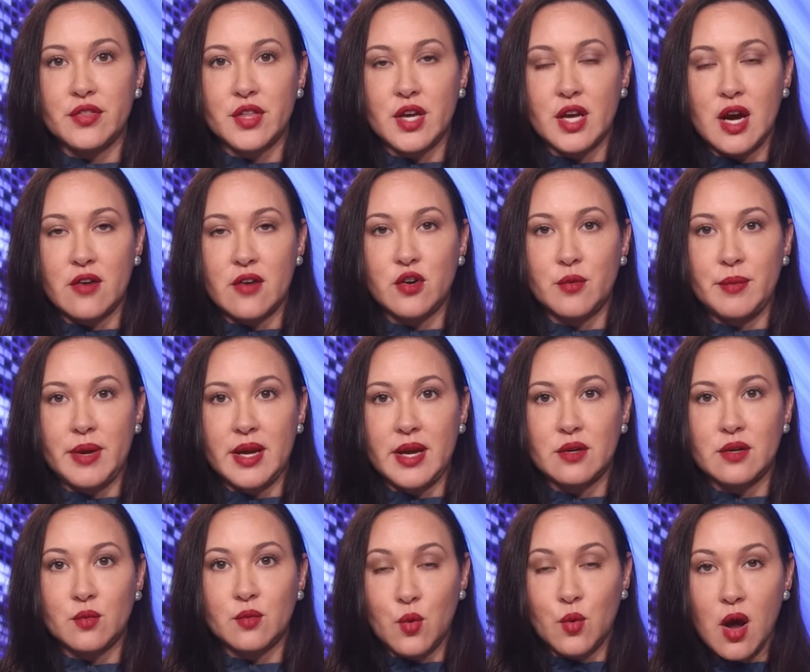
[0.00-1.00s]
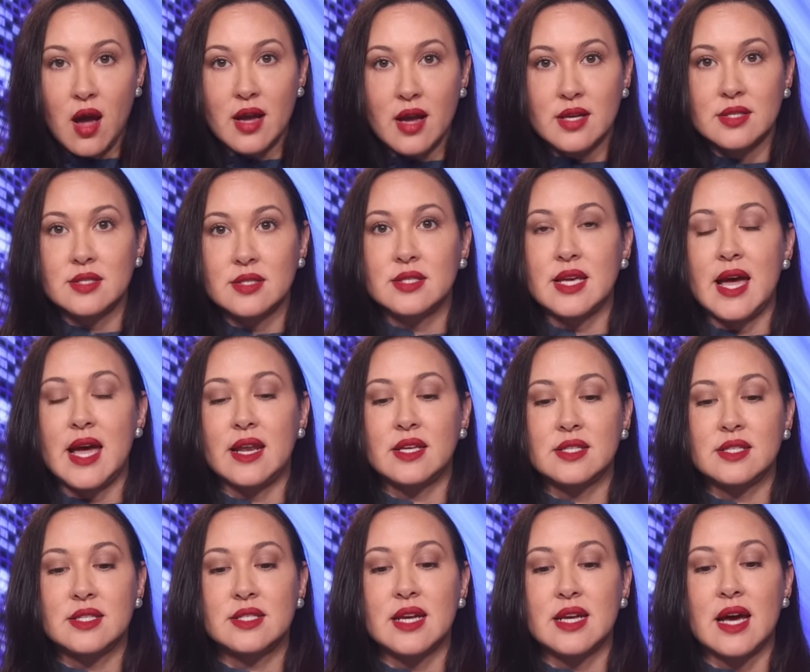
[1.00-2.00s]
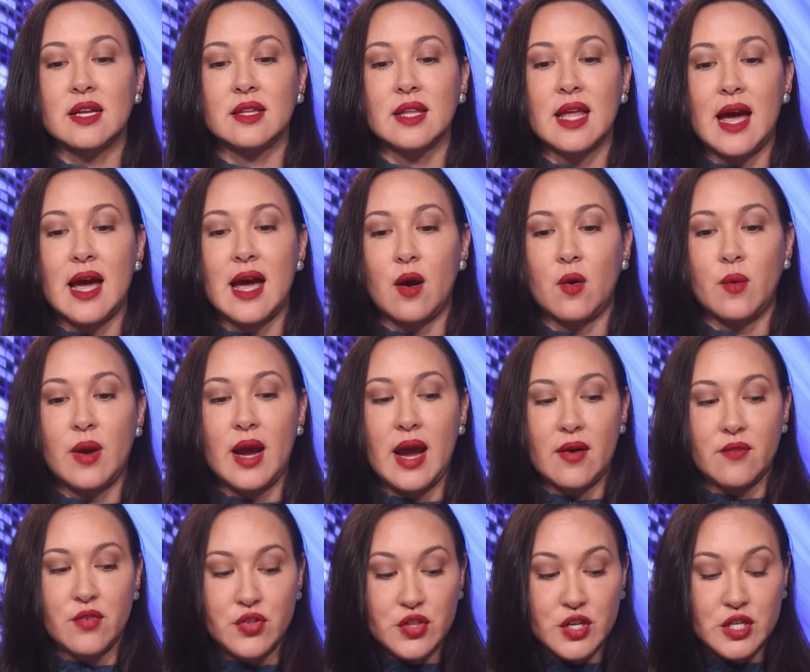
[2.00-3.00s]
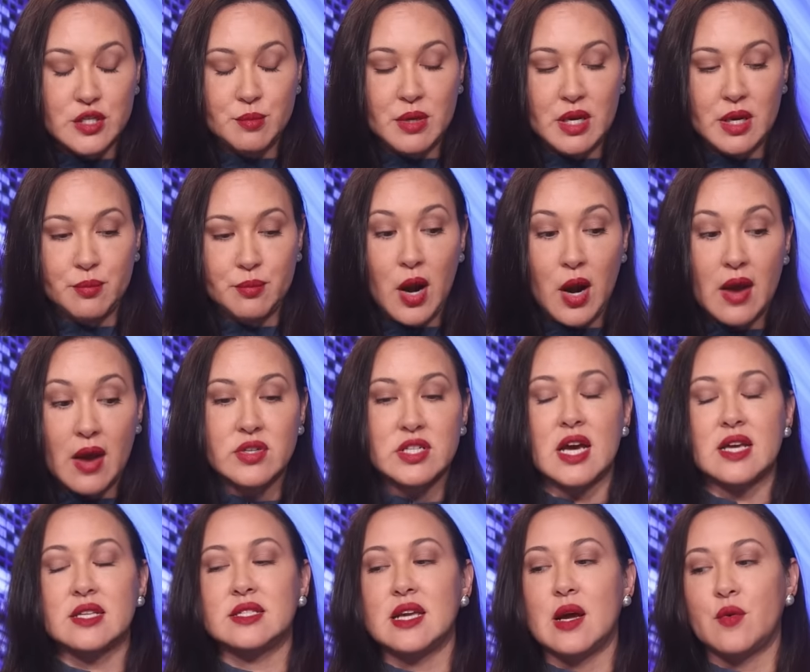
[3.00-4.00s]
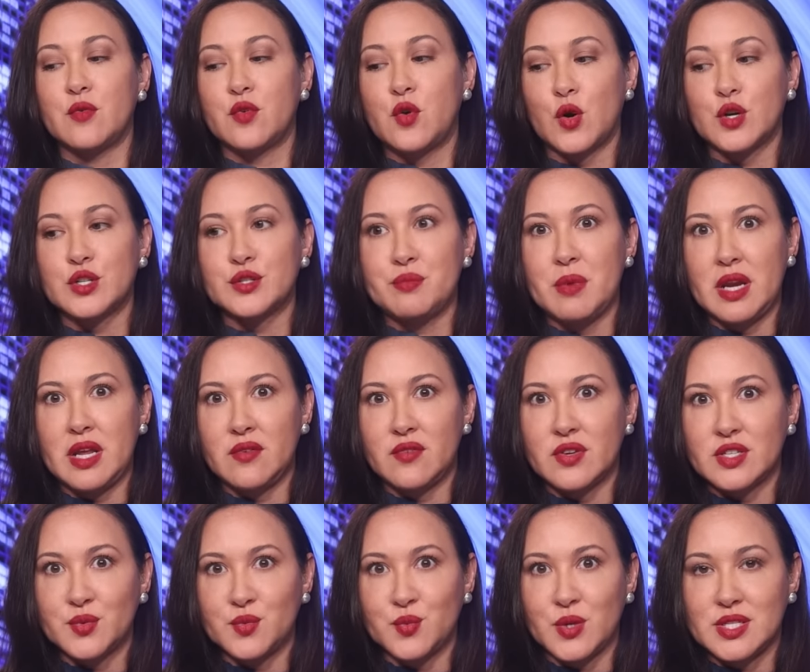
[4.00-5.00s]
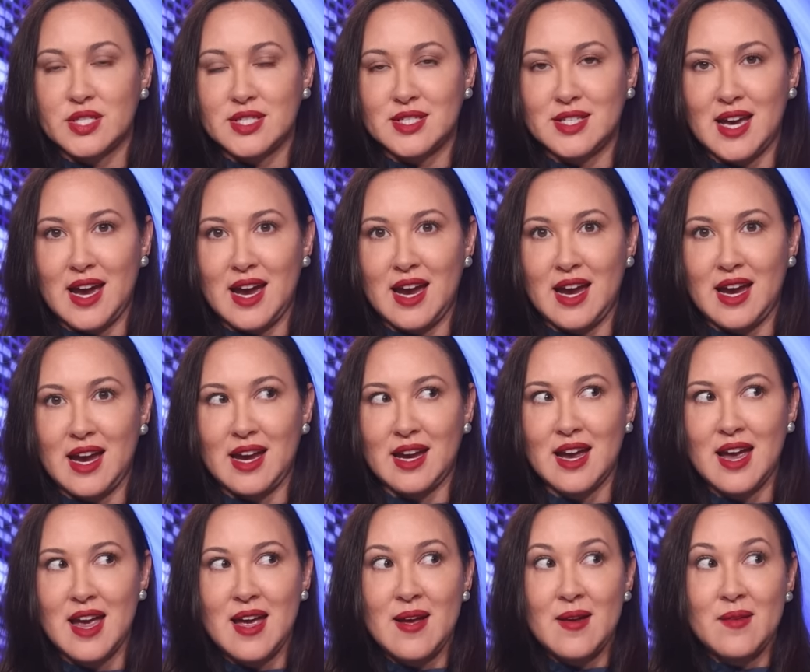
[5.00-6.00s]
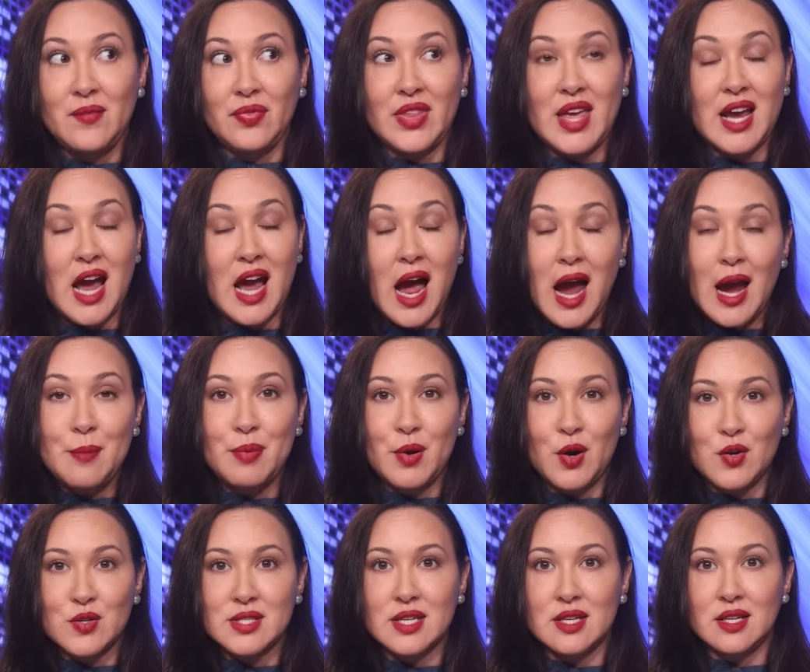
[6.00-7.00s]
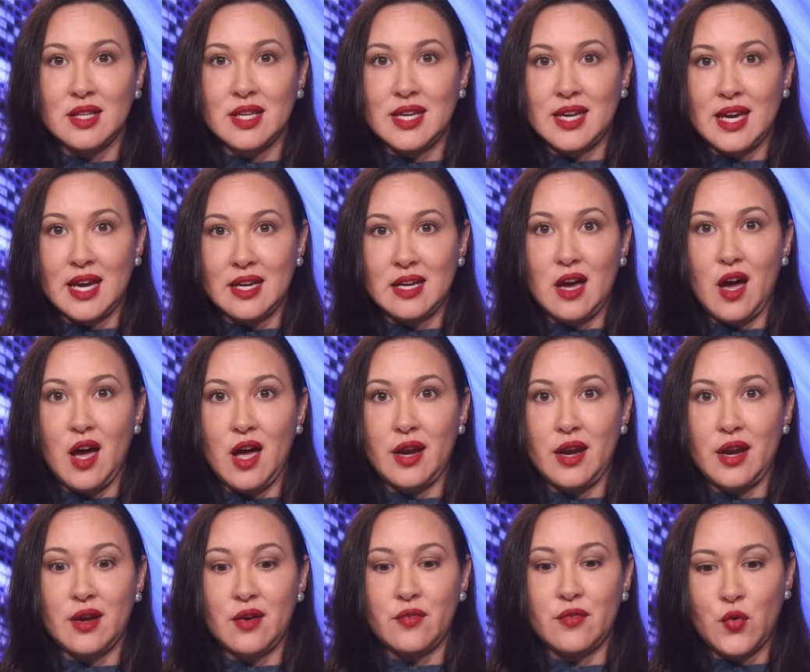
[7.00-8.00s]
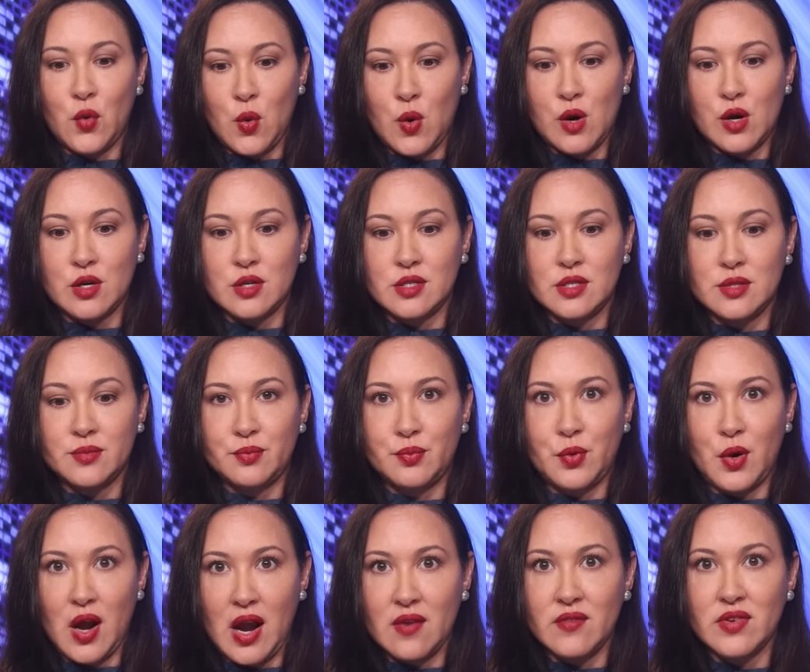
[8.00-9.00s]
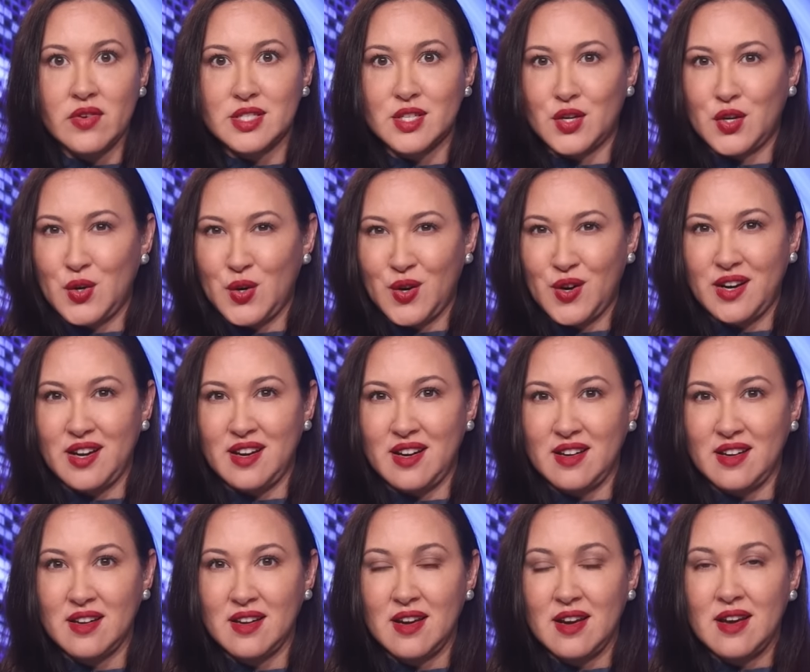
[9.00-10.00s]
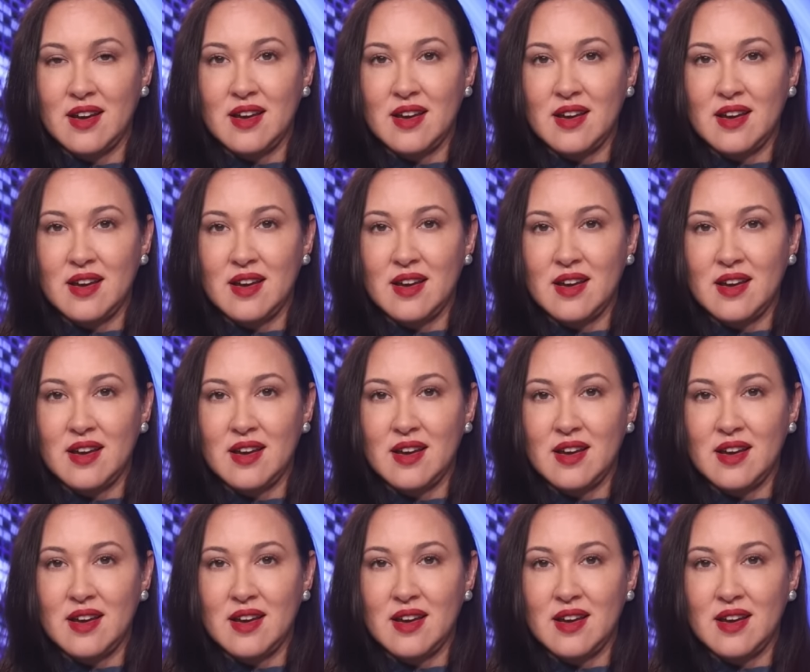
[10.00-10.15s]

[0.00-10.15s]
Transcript: that the government runs and instead allow everything to be privatized. Now, of course, many of us would say, like, I personally cannot afford private security.